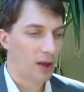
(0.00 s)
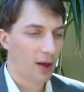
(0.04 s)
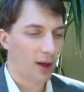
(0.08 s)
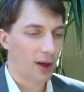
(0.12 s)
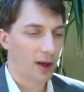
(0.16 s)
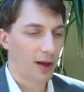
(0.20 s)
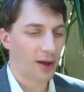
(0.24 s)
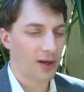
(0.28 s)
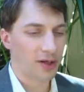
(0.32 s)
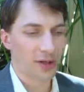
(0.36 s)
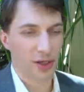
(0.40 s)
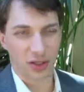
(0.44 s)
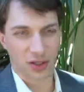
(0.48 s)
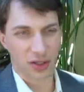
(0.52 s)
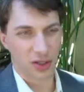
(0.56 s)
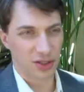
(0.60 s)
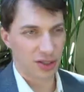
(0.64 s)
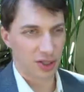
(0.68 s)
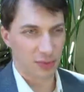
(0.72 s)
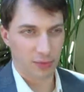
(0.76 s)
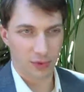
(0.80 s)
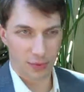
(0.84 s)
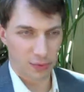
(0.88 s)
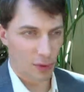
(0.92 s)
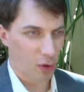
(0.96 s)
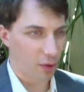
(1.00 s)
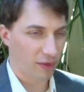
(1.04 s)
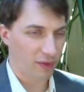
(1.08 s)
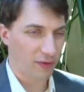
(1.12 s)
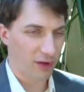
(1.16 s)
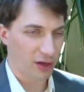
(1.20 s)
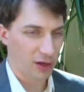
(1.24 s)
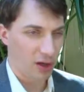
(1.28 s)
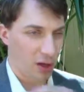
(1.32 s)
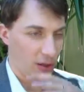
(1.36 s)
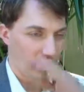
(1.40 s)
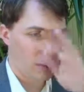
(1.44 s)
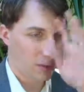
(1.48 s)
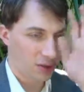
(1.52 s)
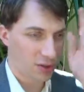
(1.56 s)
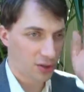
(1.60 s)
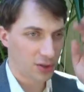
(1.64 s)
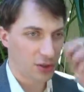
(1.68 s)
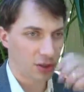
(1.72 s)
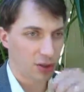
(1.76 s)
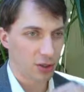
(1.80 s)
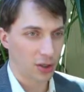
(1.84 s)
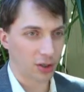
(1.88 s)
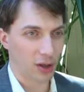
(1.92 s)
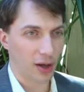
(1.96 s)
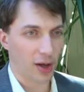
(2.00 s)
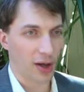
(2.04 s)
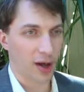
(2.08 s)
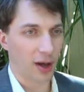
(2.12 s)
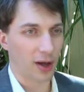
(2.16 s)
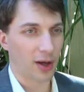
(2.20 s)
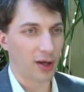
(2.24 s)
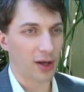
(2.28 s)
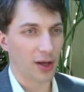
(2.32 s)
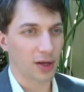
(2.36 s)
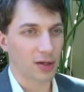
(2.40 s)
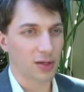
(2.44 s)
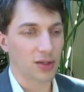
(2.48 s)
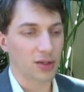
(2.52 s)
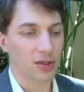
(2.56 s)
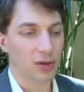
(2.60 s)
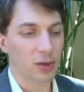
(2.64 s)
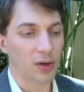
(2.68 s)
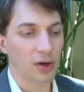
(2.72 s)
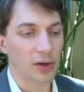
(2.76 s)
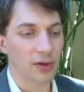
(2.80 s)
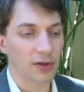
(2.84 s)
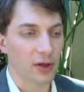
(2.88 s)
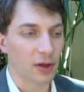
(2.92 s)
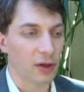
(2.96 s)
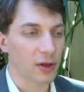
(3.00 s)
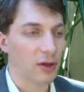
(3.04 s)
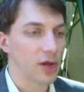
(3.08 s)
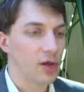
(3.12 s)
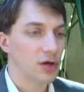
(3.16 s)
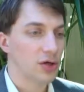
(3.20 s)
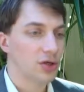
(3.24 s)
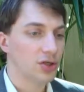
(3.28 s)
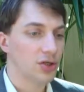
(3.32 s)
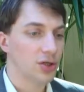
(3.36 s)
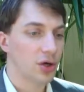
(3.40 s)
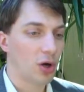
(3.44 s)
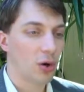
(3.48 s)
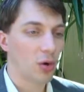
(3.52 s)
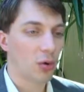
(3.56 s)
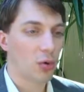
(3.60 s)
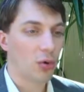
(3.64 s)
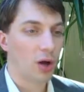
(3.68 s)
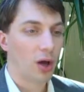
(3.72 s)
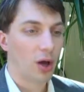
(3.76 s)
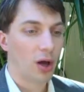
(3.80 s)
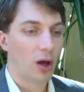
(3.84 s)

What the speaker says: and doesn't seem to motivate companies to do anything. So